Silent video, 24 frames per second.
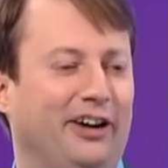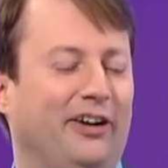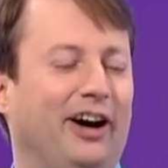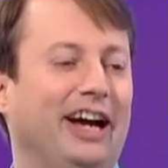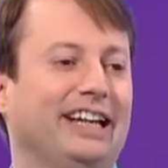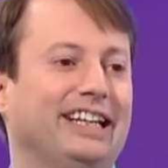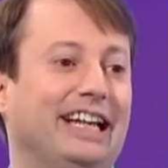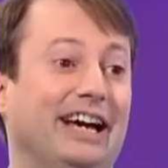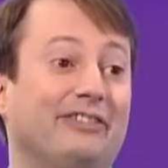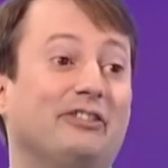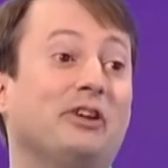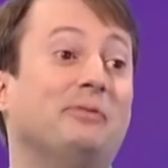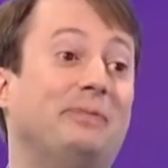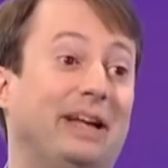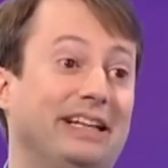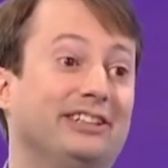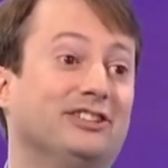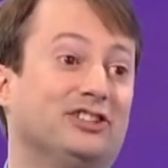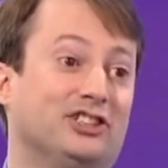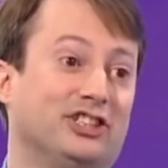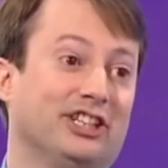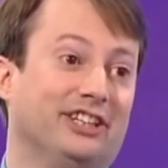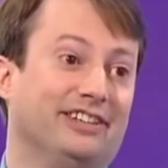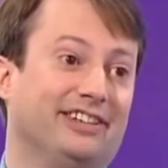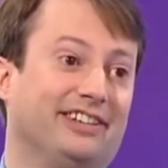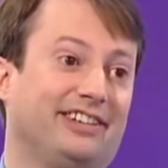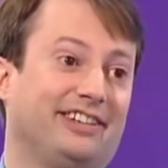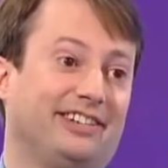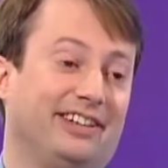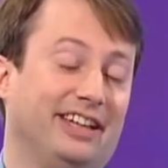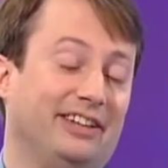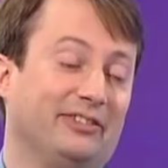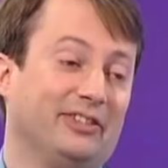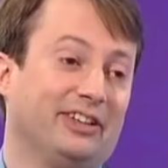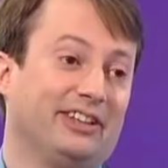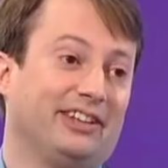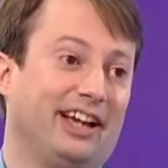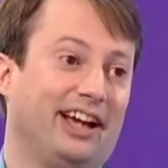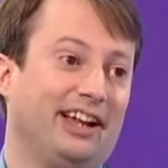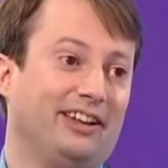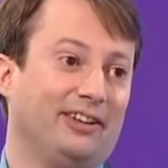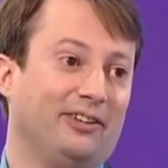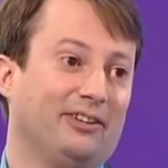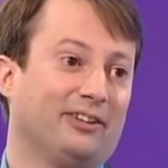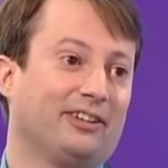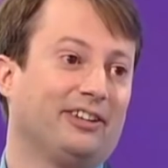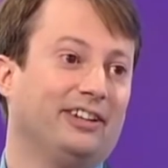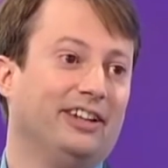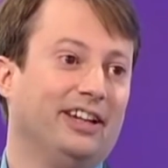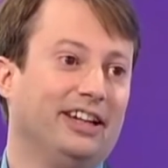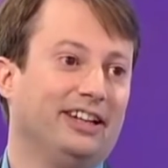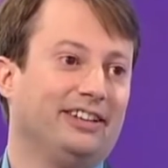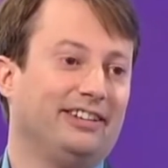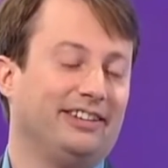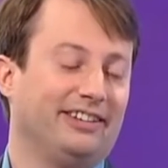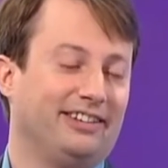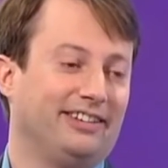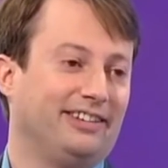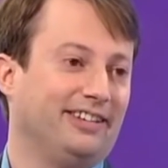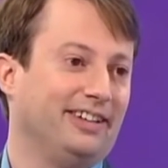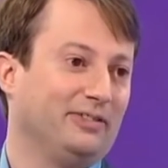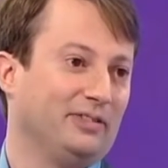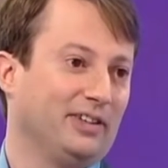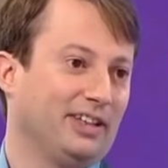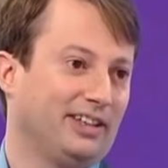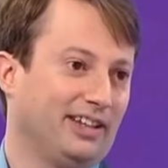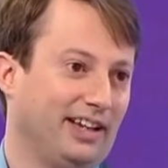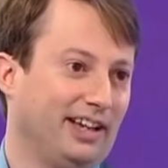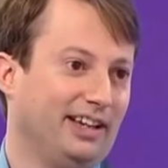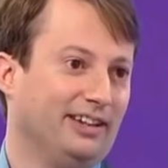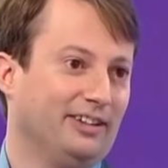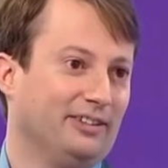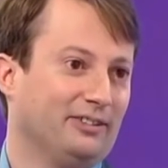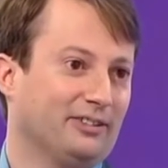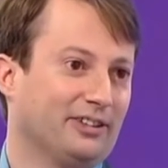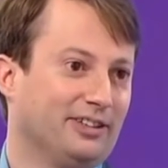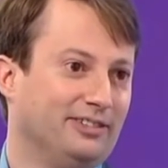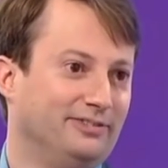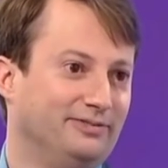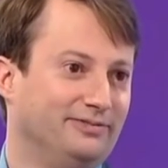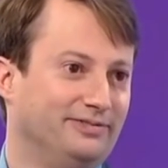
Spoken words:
No, I never mentioned Stephen Tatlock to Stephen Tatlock.